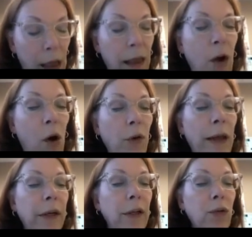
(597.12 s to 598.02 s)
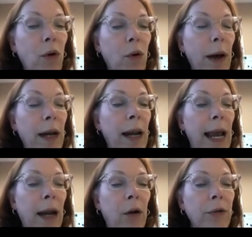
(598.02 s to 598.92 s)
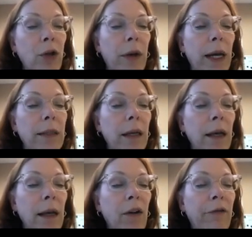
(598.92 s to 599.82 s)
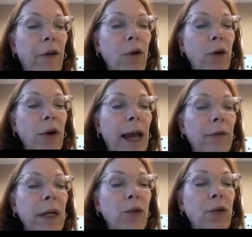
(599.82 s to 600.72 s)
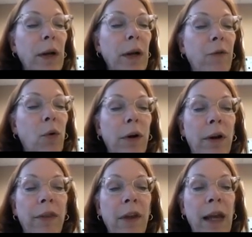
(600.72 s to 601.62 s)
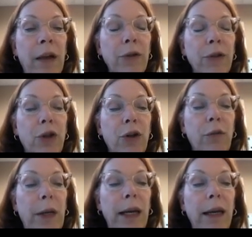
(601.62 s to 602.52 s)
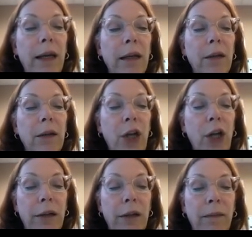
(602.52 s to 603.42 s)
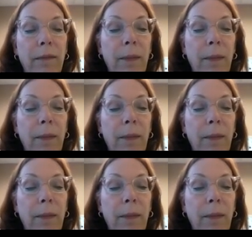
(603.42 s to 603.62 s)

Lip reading: then hold down the control button and also hit photo gallery 24. Nothing else should be checked.